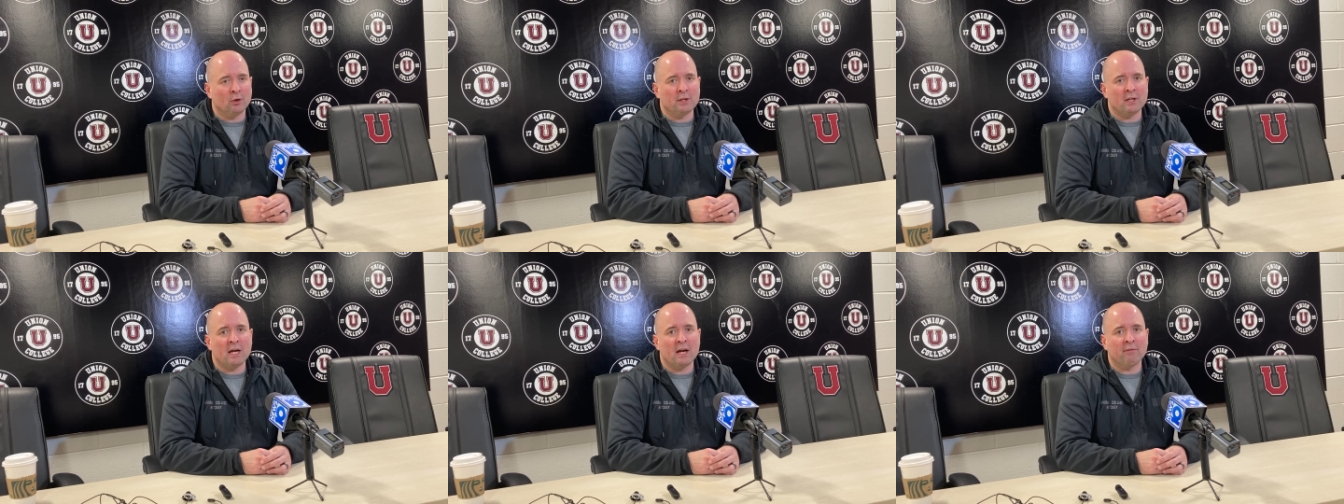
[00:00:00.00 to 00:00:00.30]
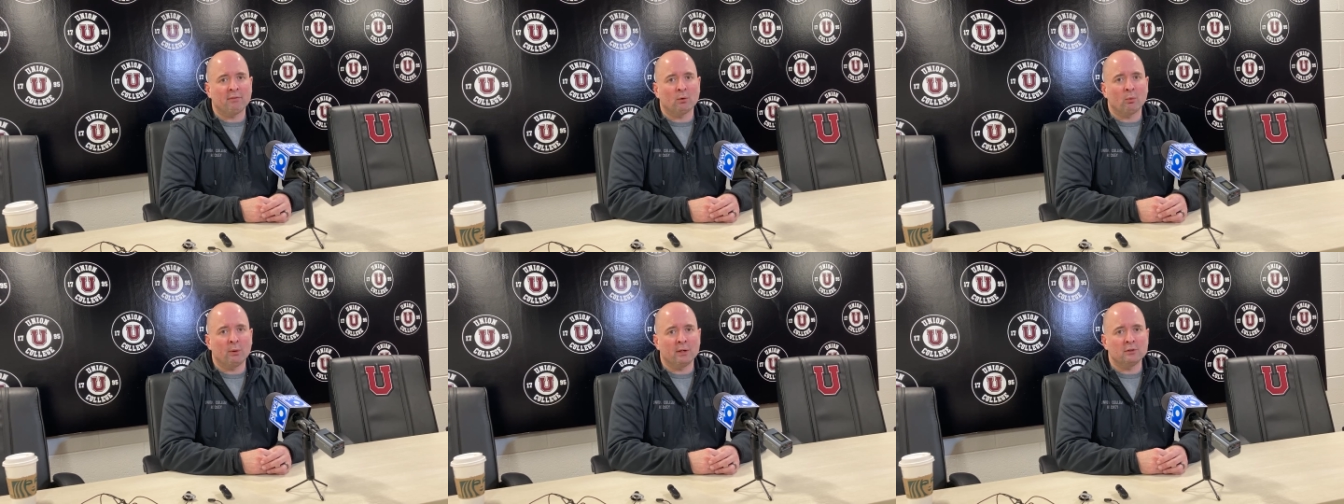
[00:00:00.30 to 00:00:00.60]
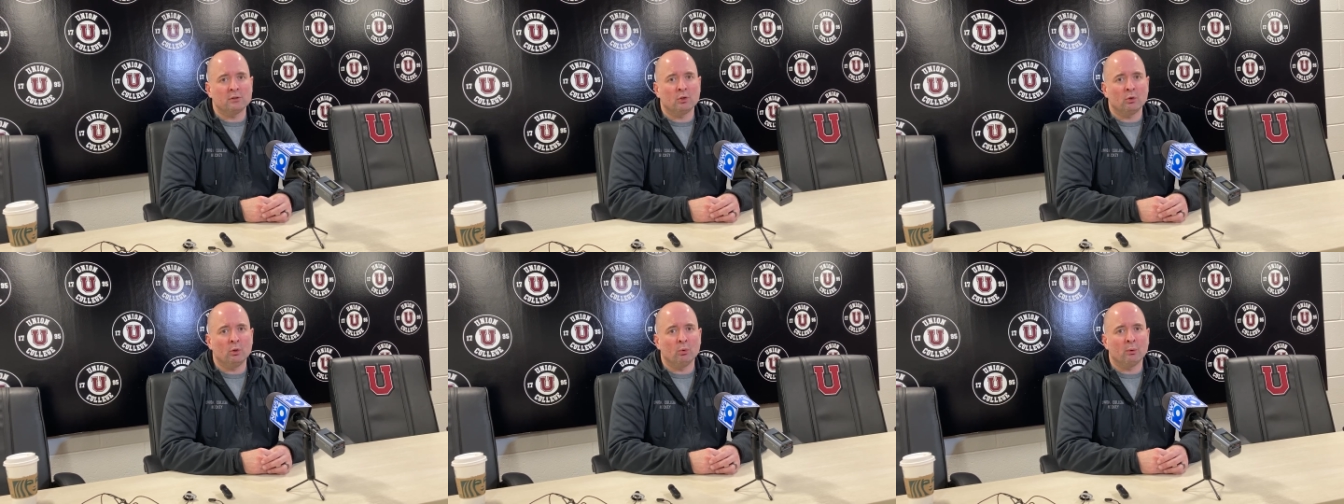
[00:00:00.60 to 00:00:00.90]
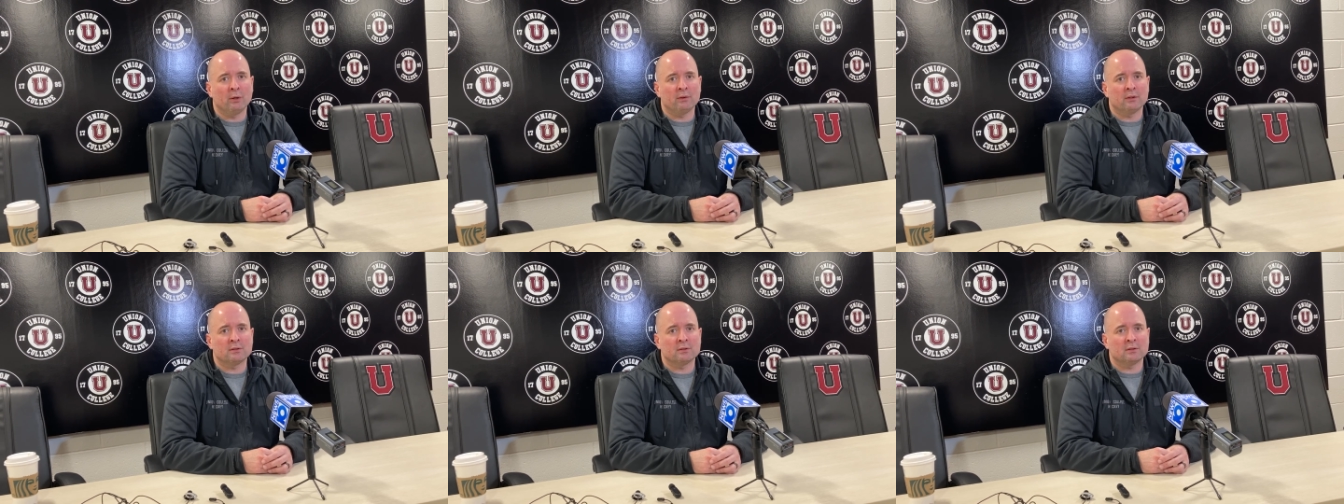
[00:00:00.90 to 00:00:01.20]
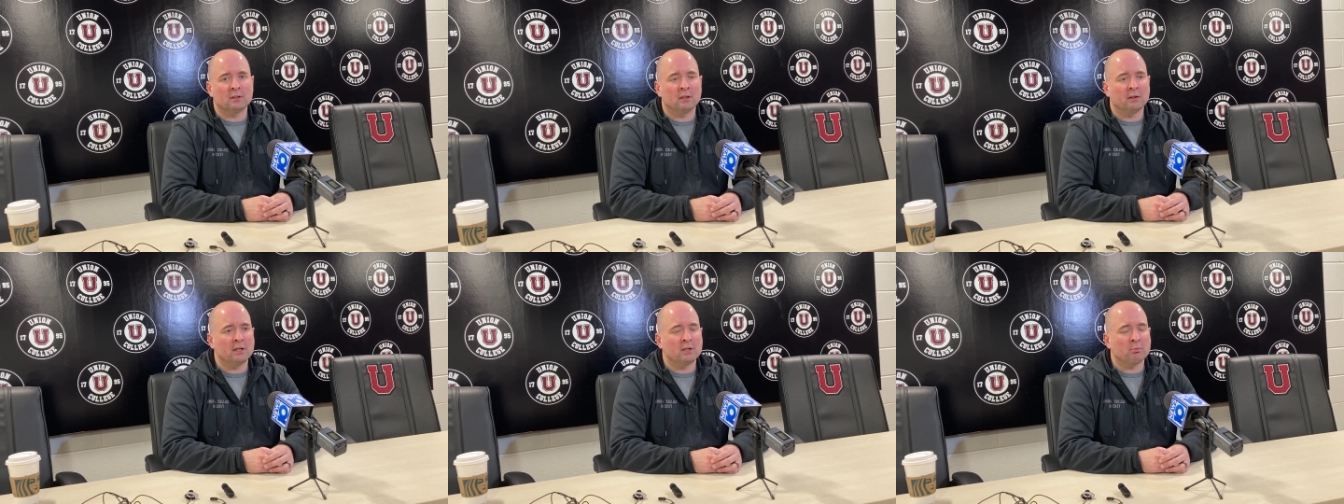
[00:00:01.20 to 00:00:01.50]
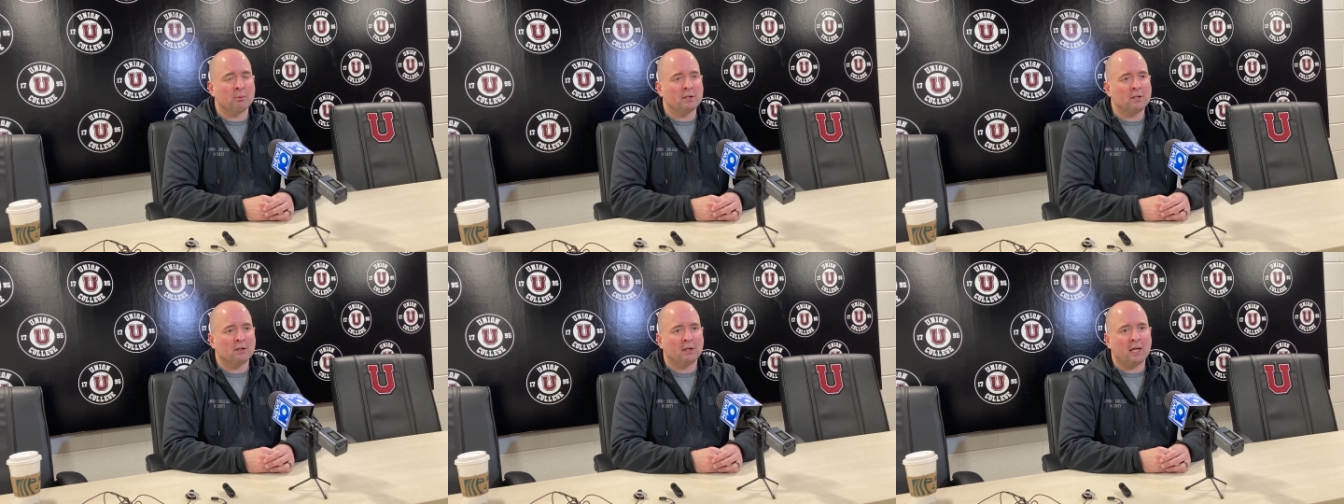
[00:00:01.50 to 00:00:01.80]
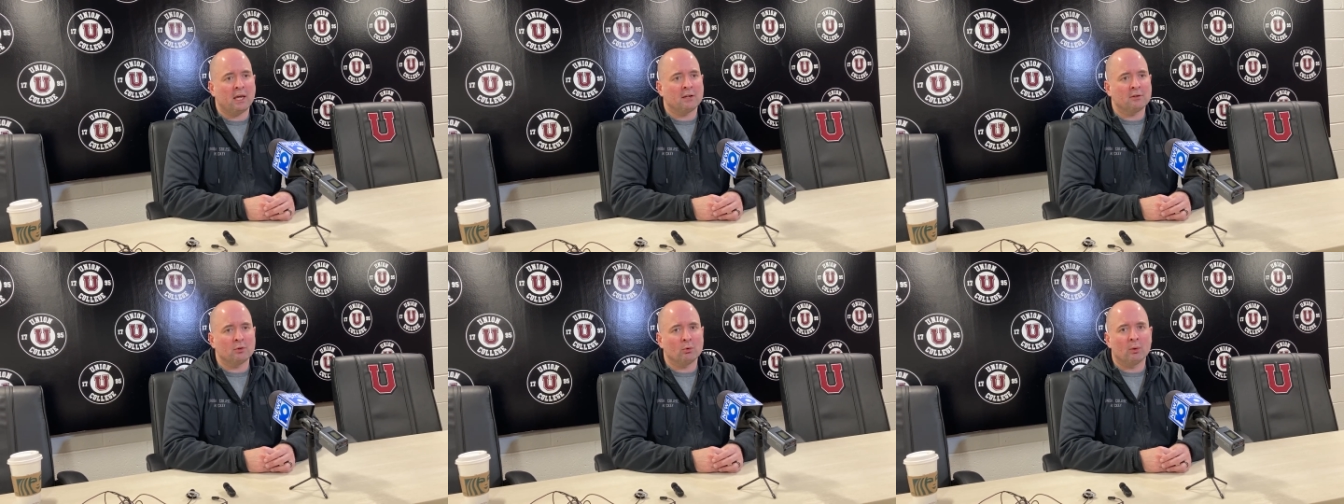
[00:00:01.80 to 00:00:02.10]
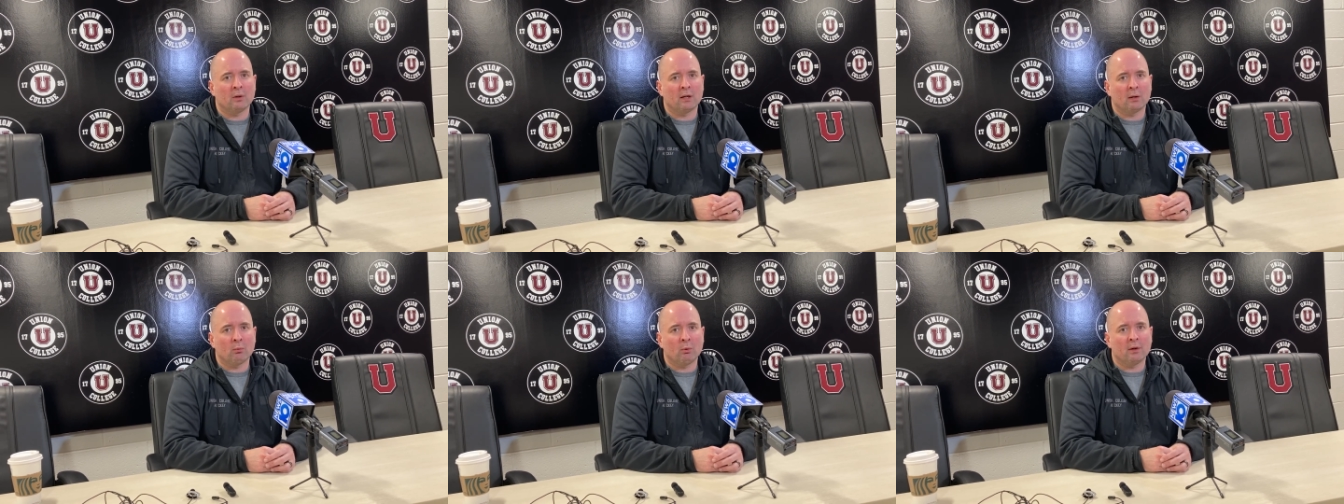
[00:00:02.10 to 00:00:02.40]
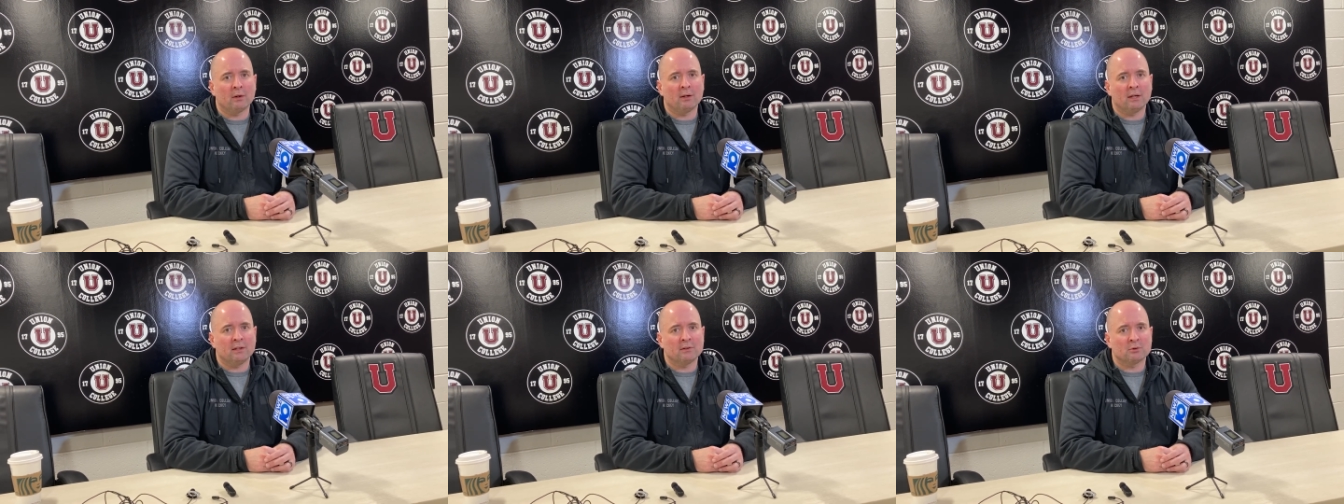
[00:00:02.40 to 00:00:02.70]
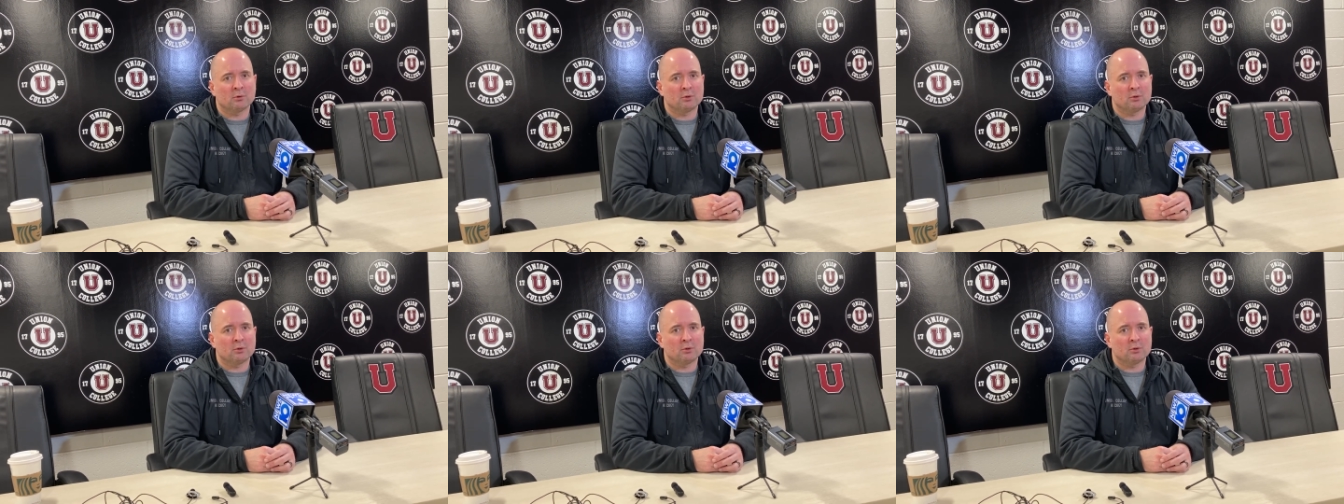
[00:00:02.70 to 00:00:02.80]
know you have to win two to win the series, but you can't do it on one night.